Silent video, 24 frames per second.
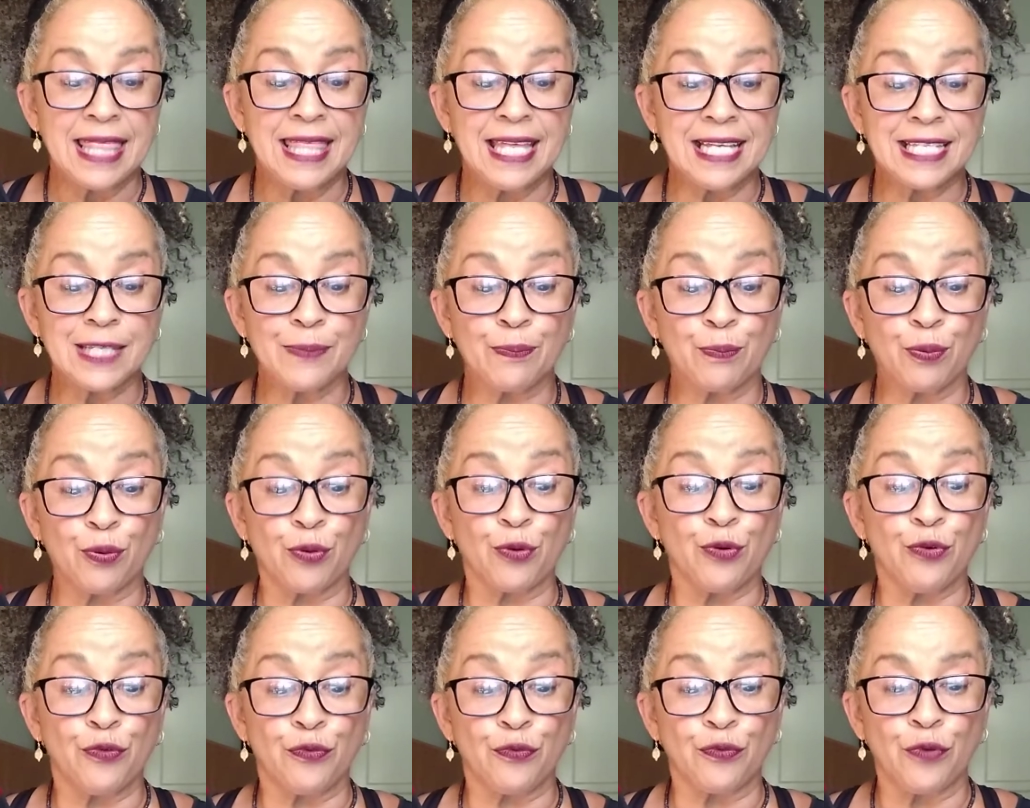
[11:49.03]
this
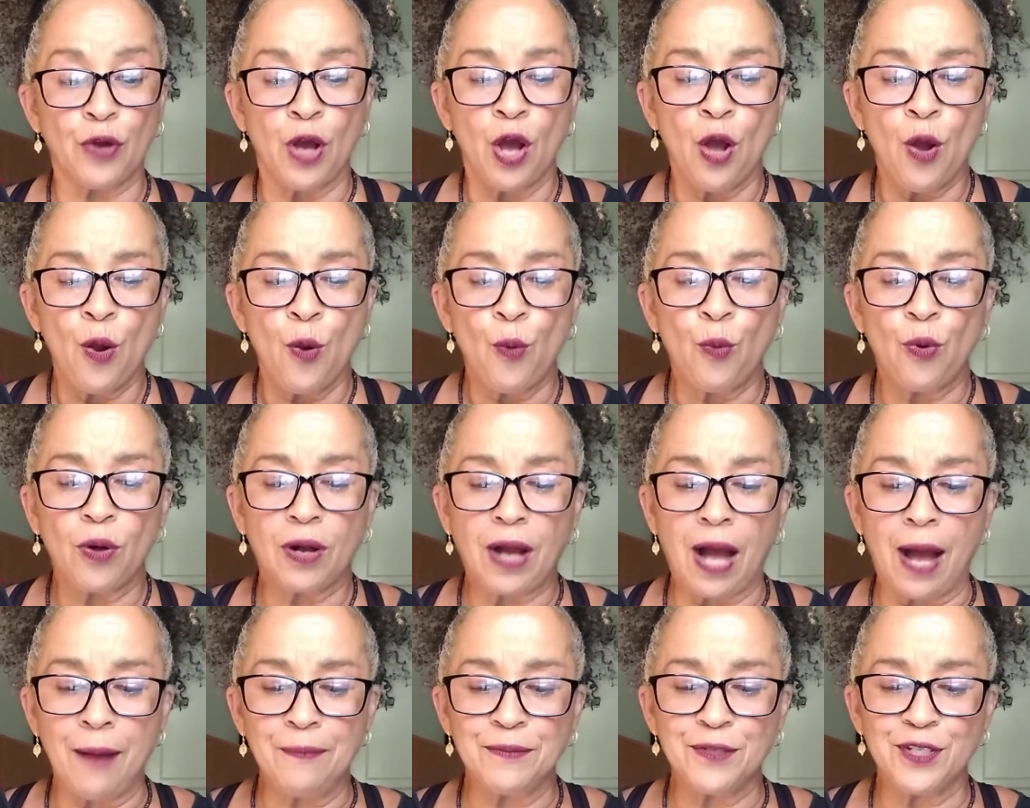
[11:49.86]
proof will
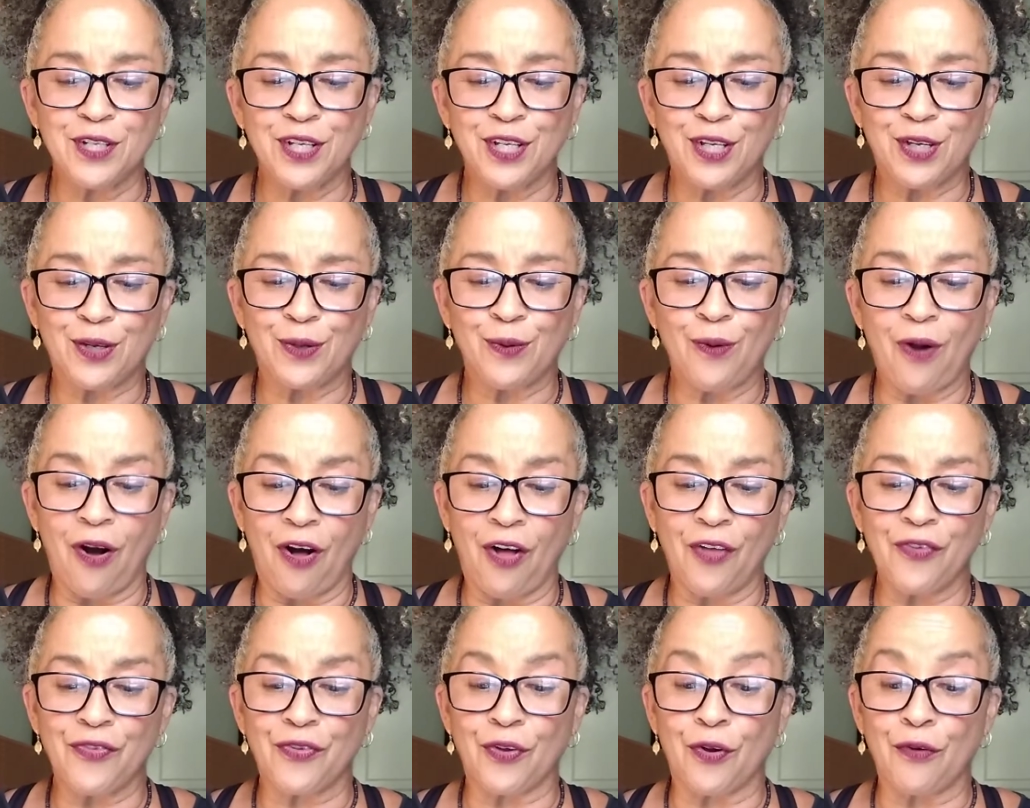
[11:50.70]
come to you
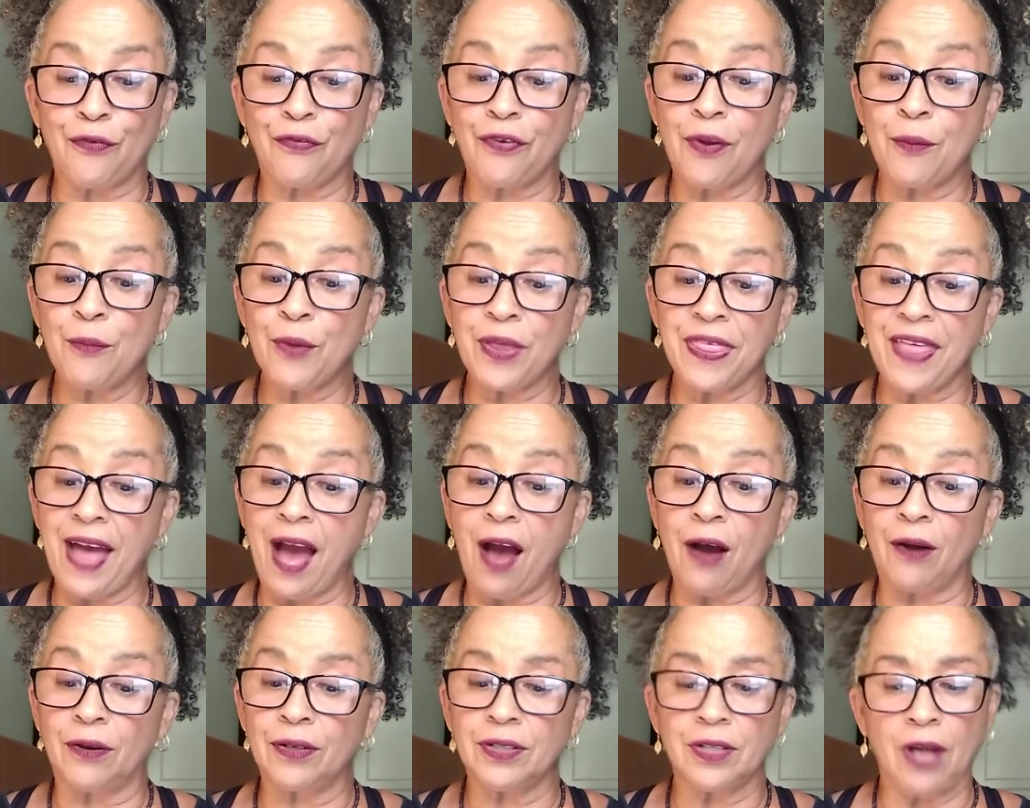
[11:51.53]
also from
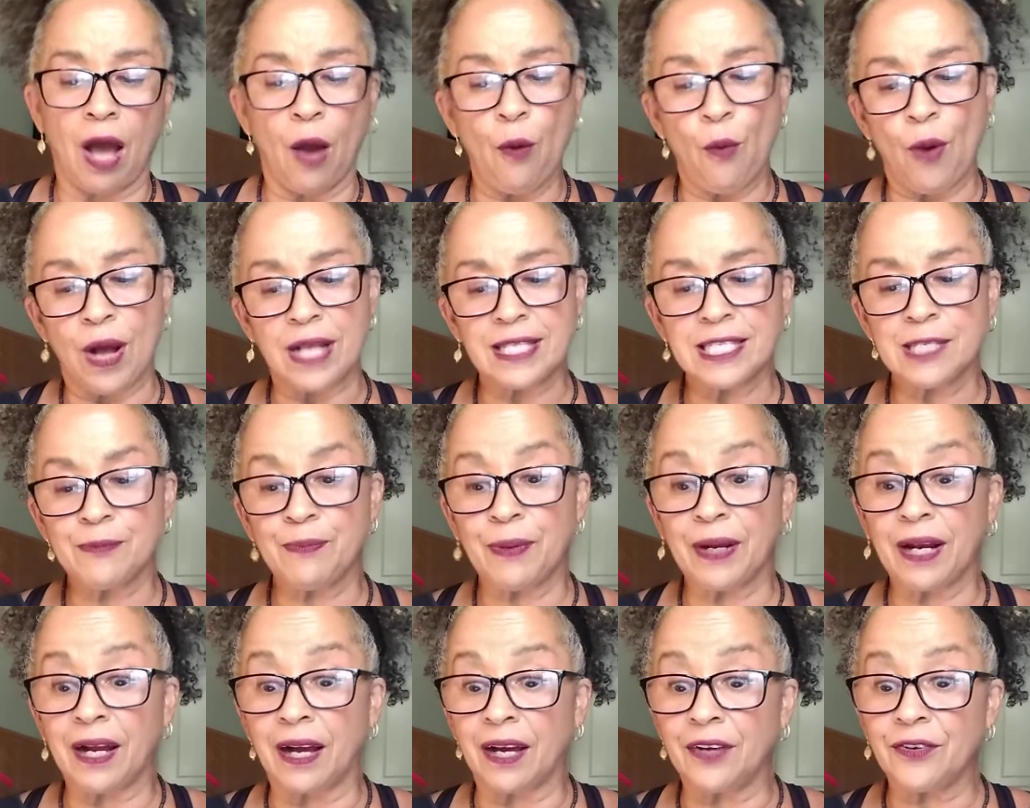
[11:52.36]
without, not once,
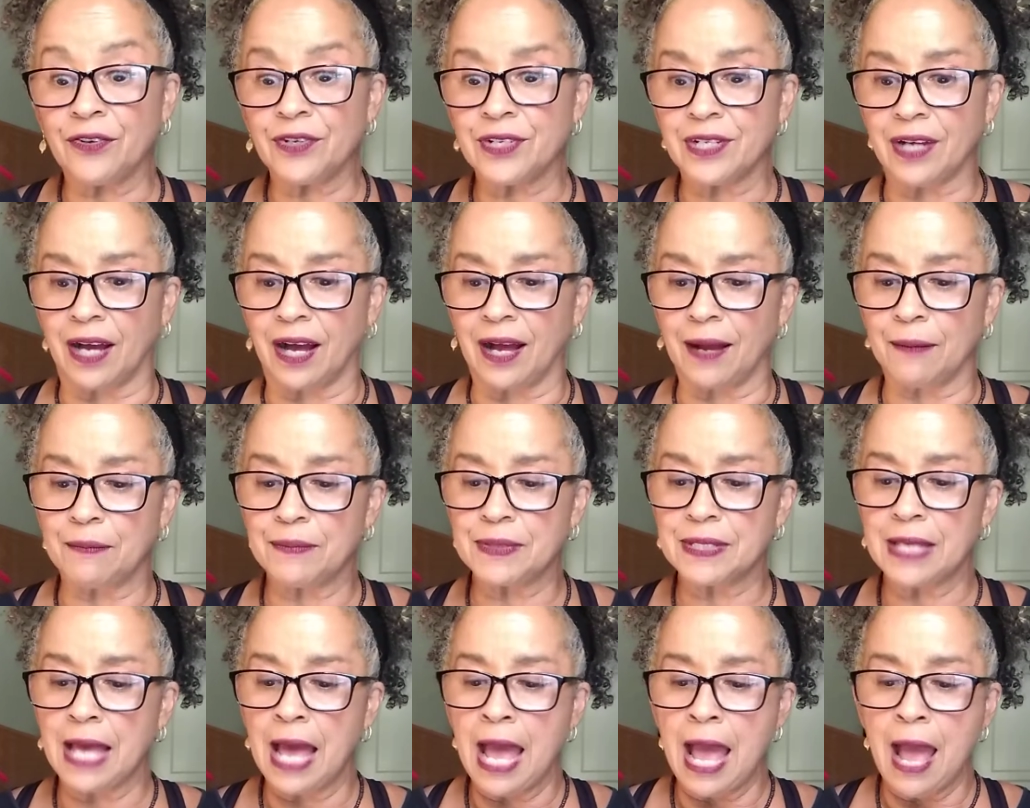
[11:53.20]
but 100
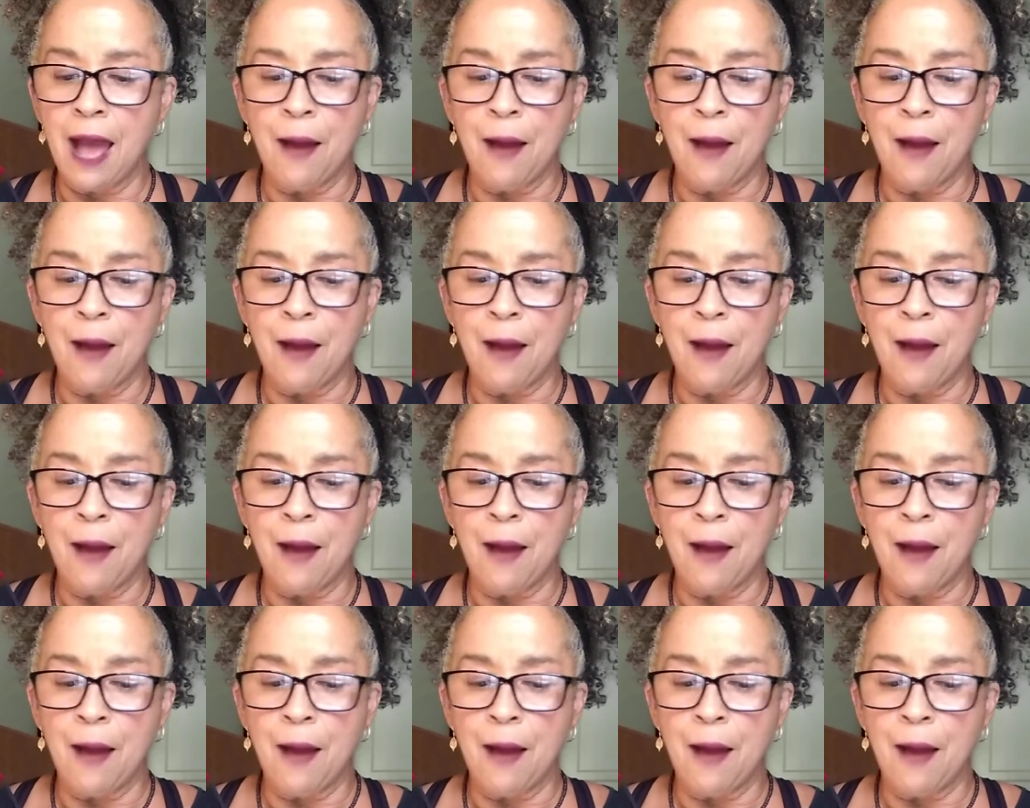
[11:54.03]
times.